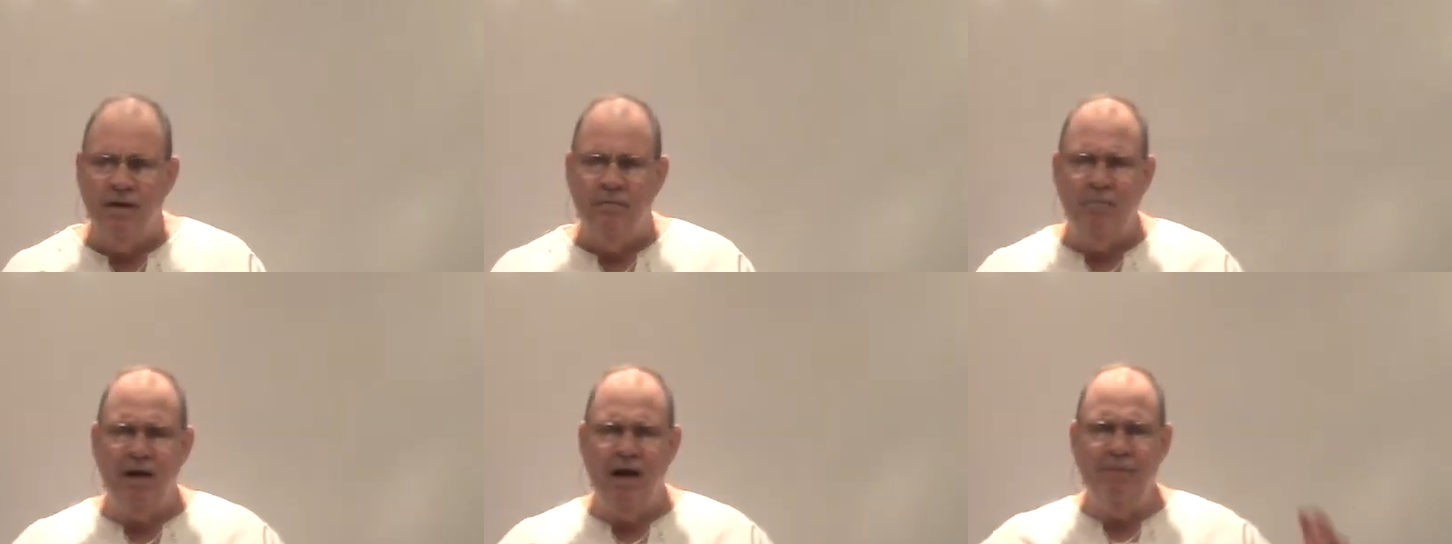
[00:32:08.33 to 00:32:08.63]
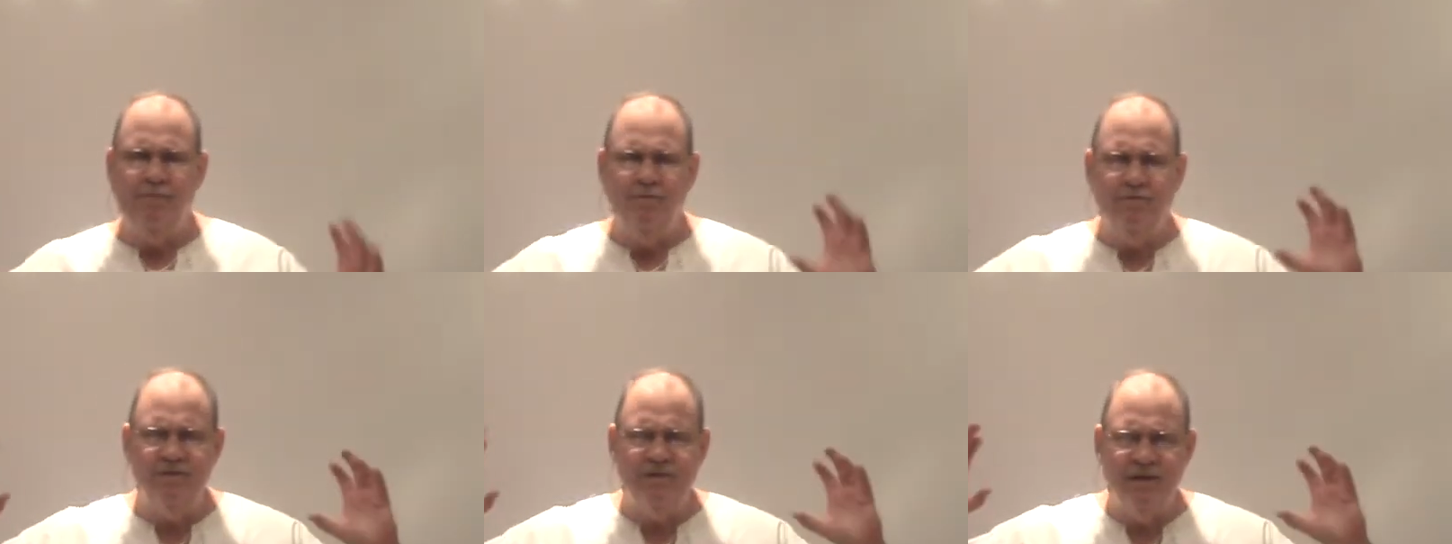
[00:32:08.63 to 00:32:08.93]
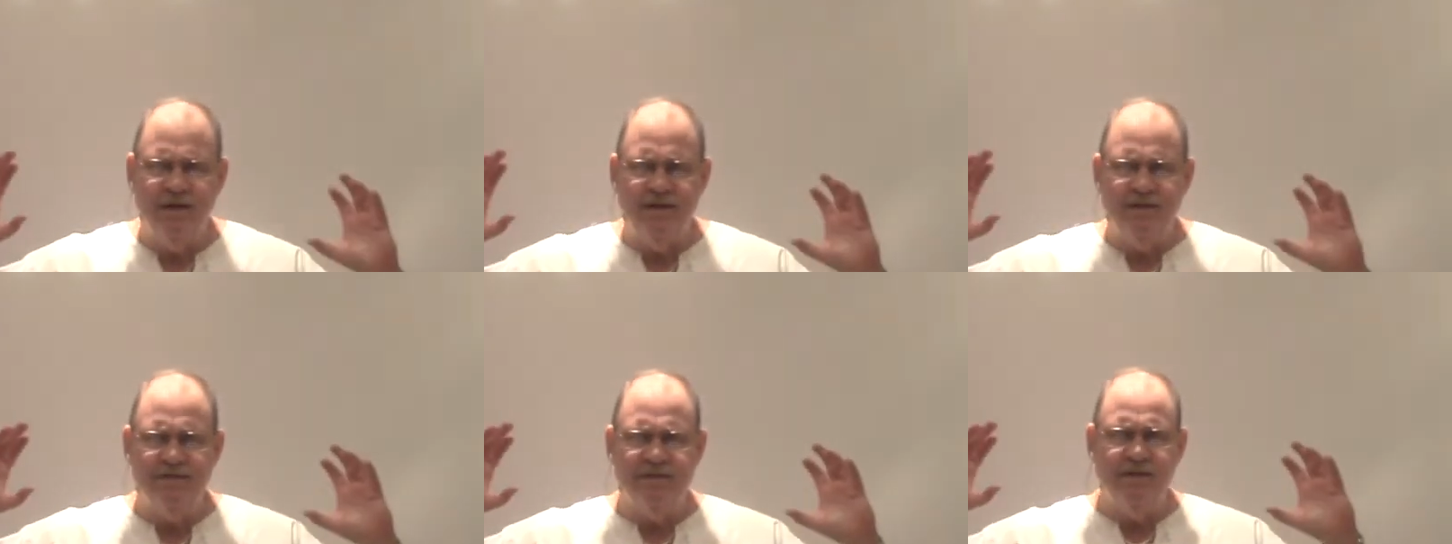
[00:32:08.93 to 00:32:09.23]
Bible
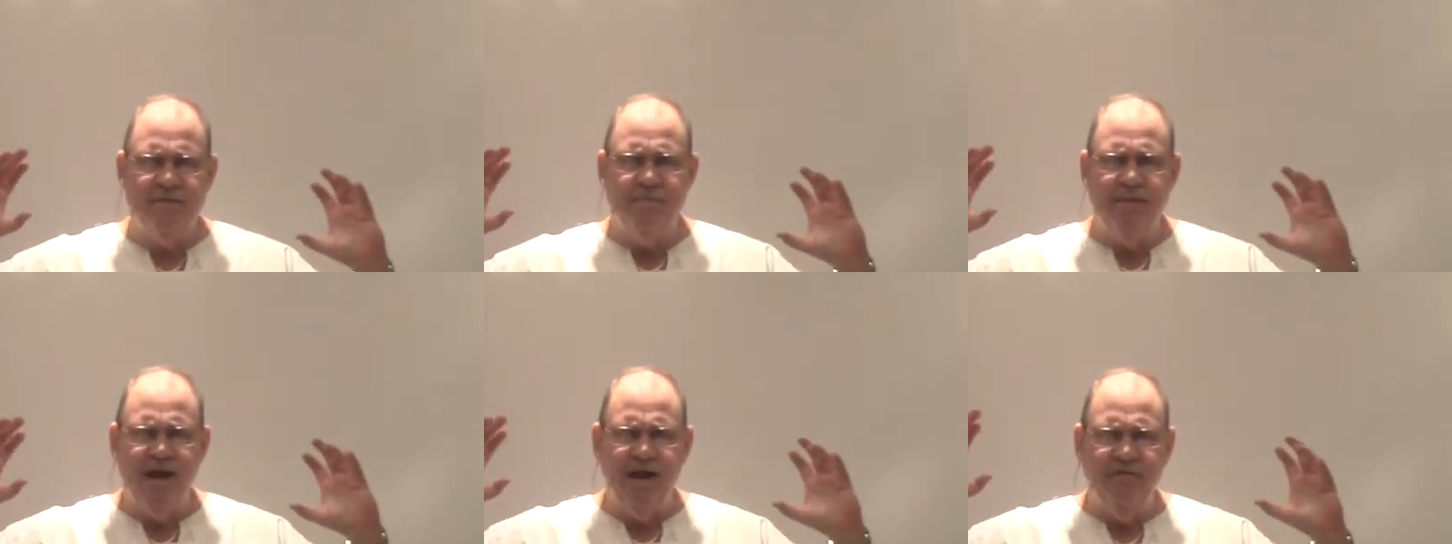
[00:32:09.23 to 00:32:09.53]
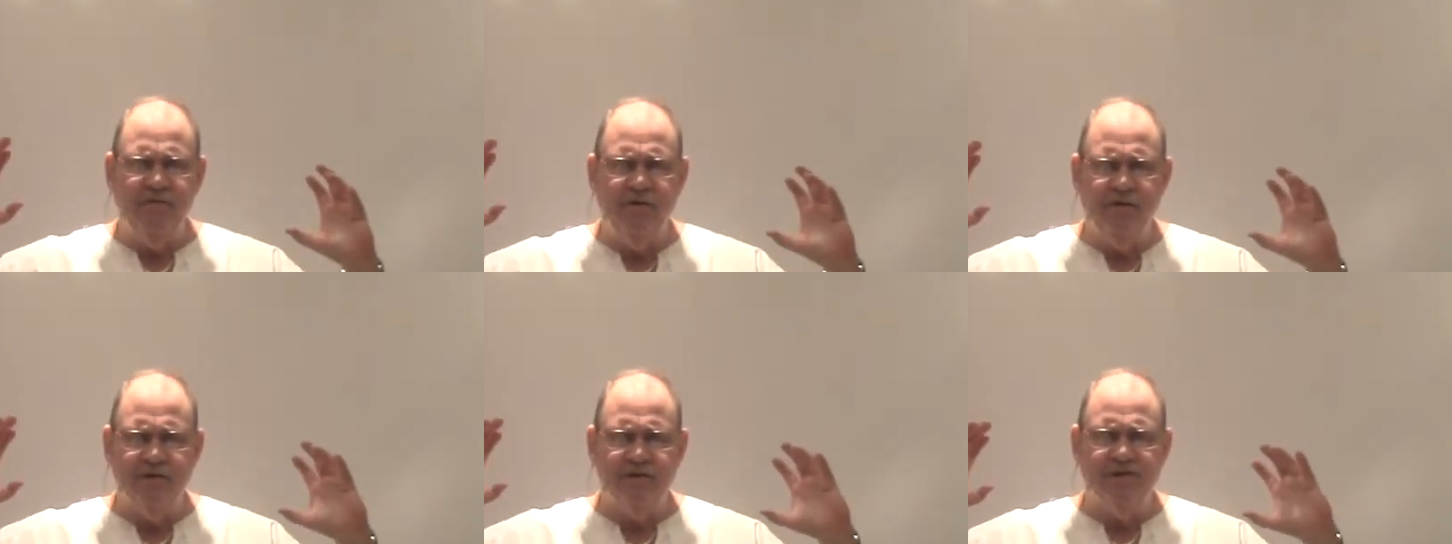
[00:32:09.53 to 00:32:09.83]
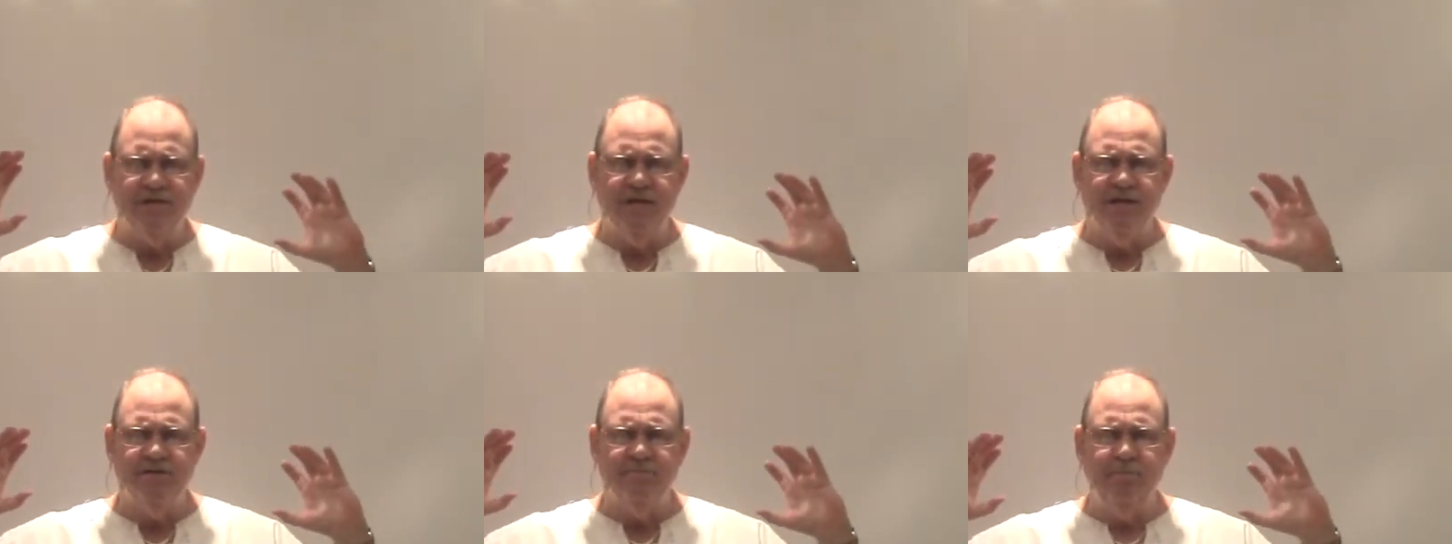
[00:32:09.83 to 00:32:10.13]
says in Matthew, it
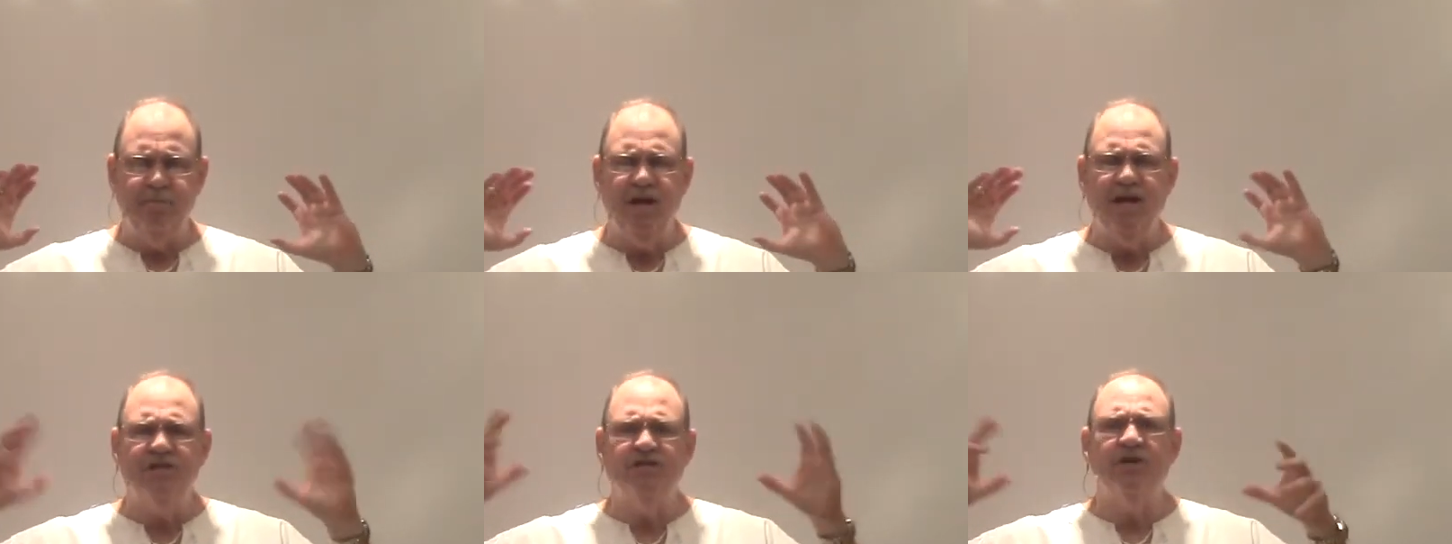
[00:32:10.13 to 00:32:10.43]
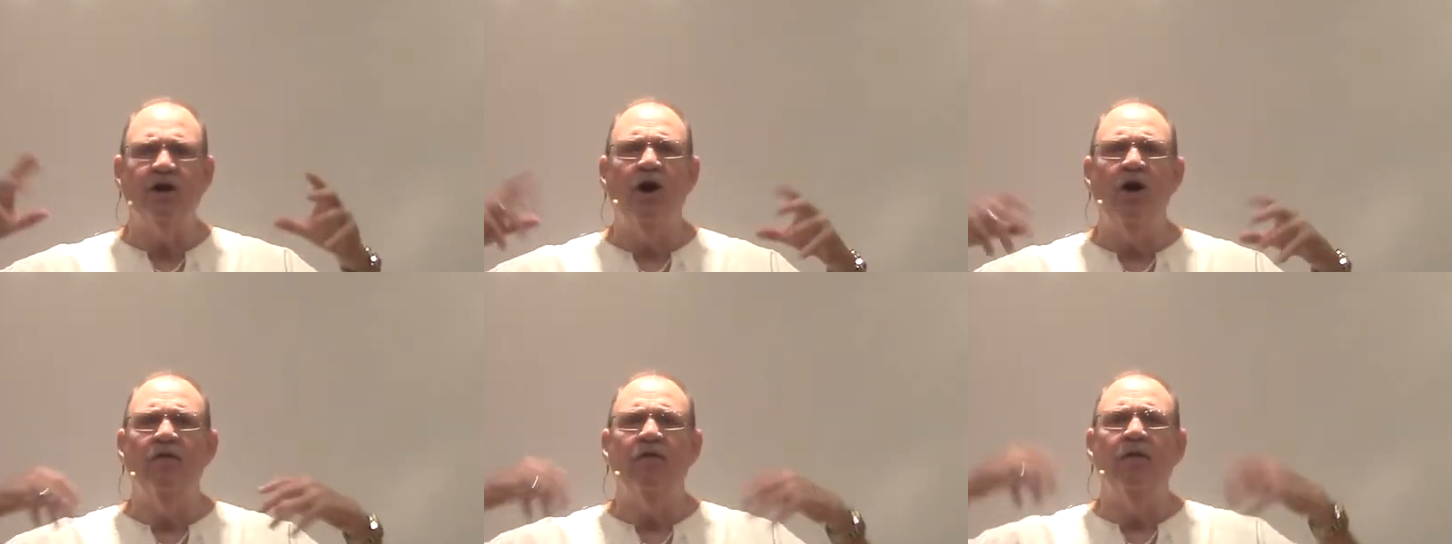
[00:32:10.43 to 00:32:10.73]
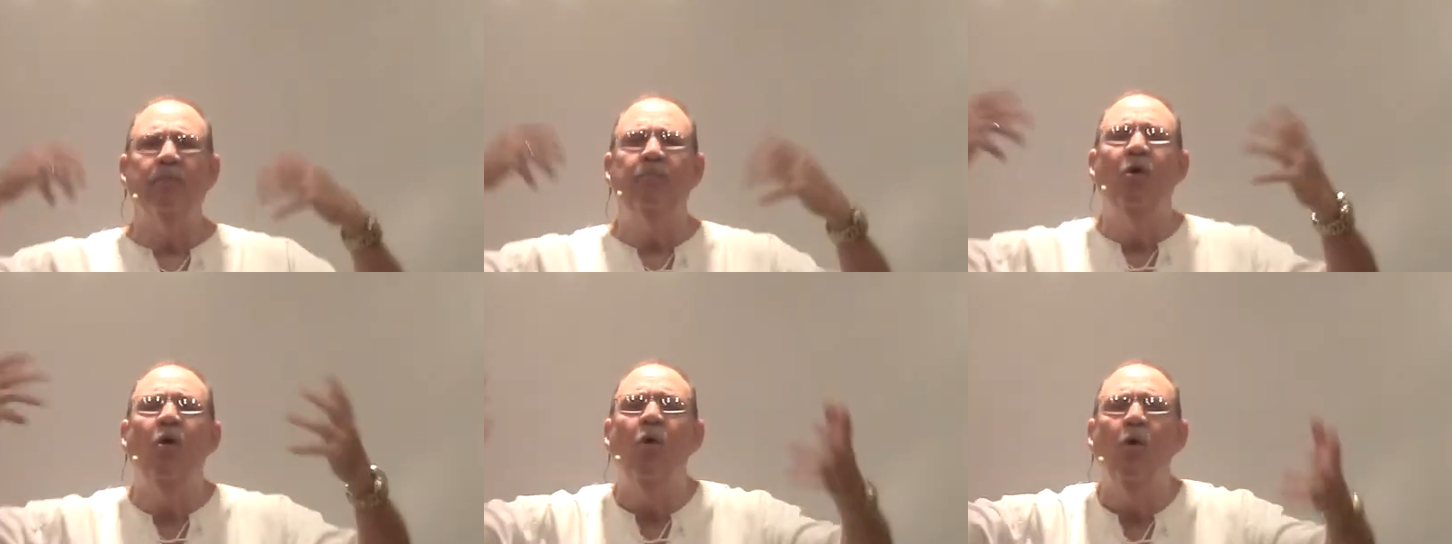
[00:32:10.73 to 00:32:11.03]
says, Blessed are
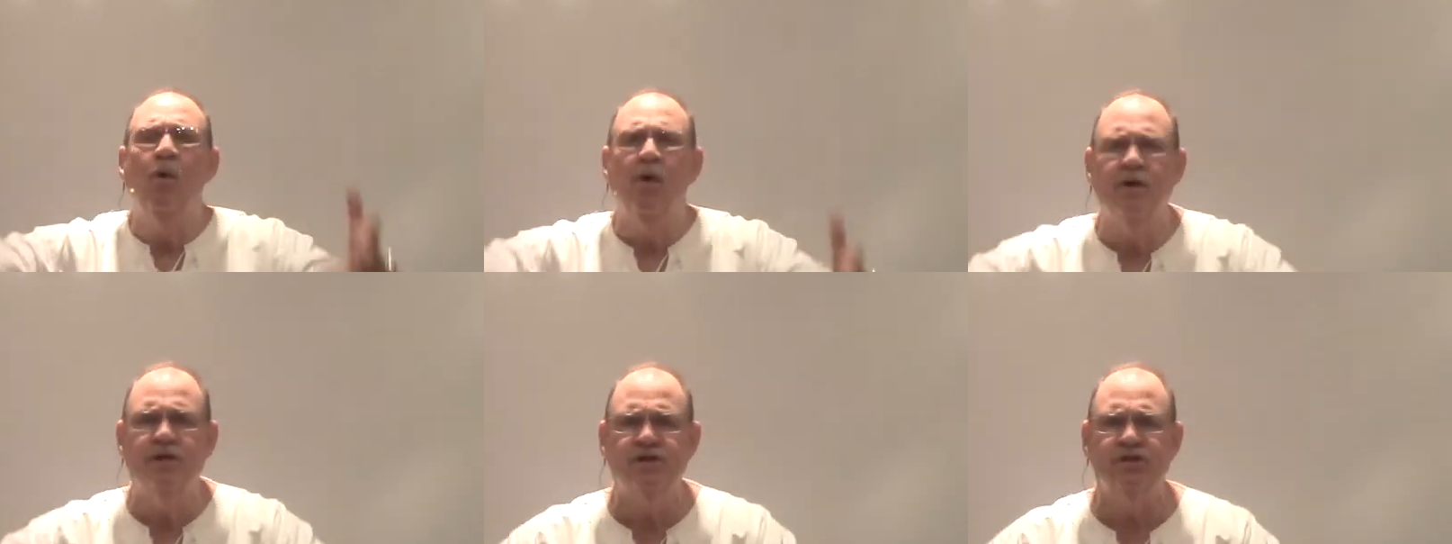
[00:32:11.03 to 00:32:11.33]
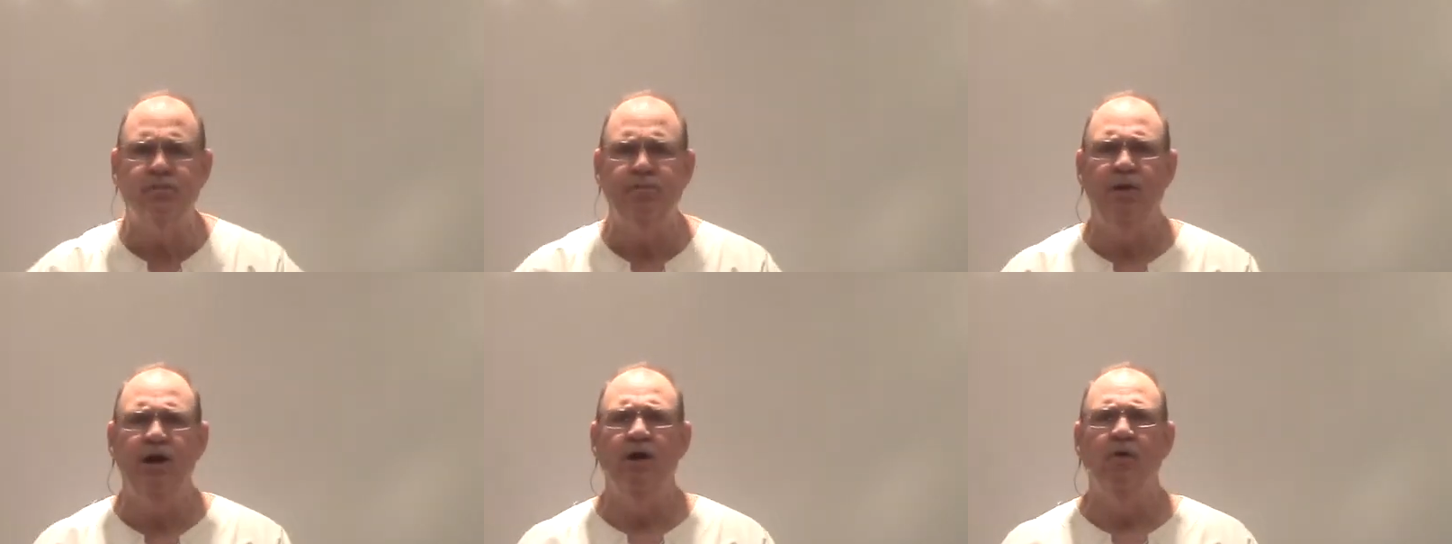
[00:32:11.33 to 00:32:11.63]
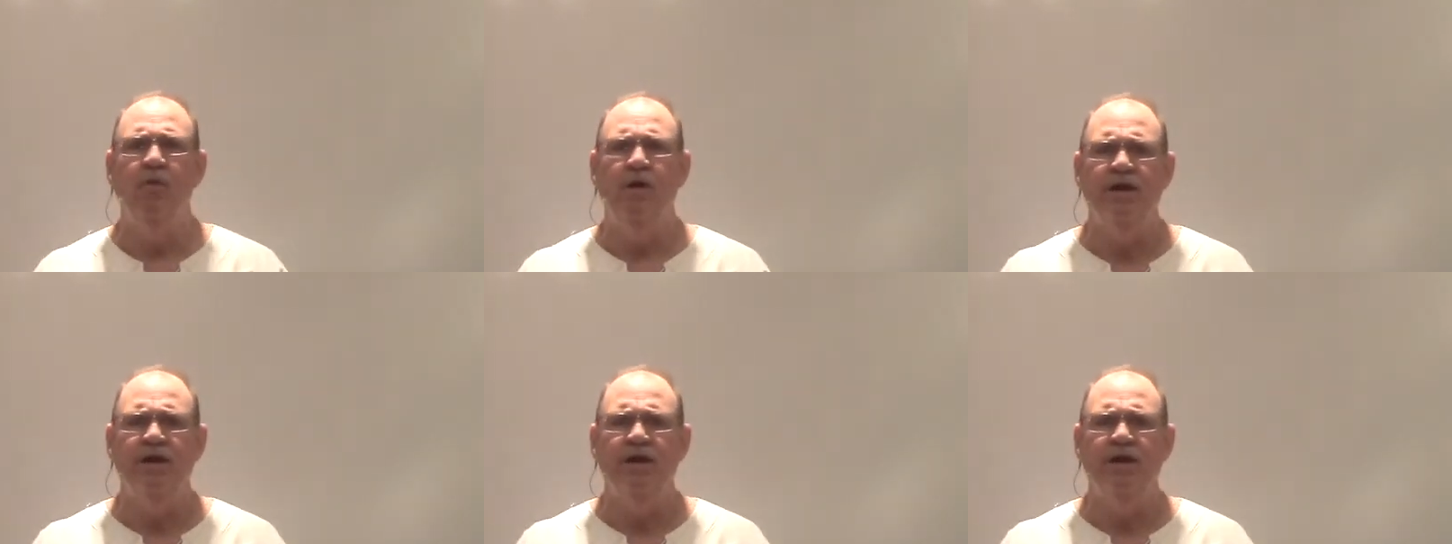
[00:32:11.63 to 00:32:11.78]
the poor in spirit.